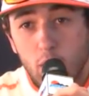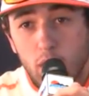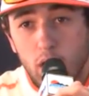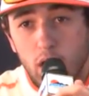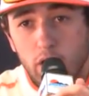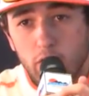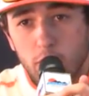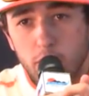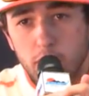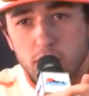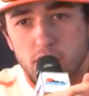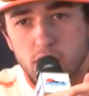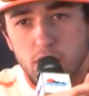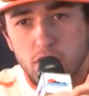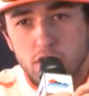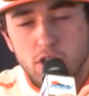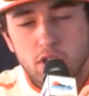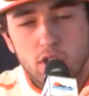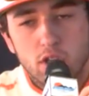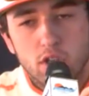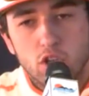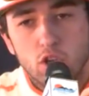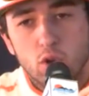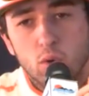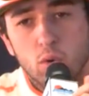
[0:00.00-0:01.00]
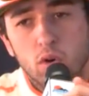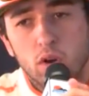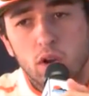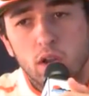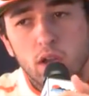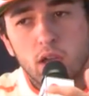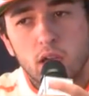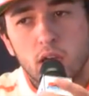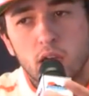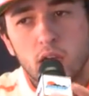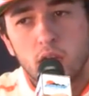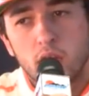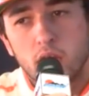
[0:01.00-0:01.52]
whatever position that you were
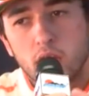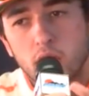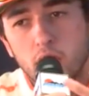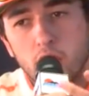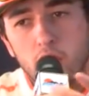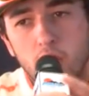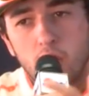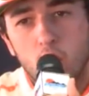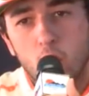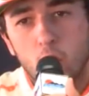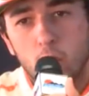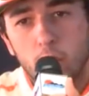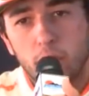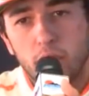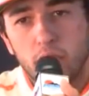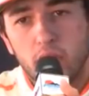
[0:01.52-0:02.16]
in, and hope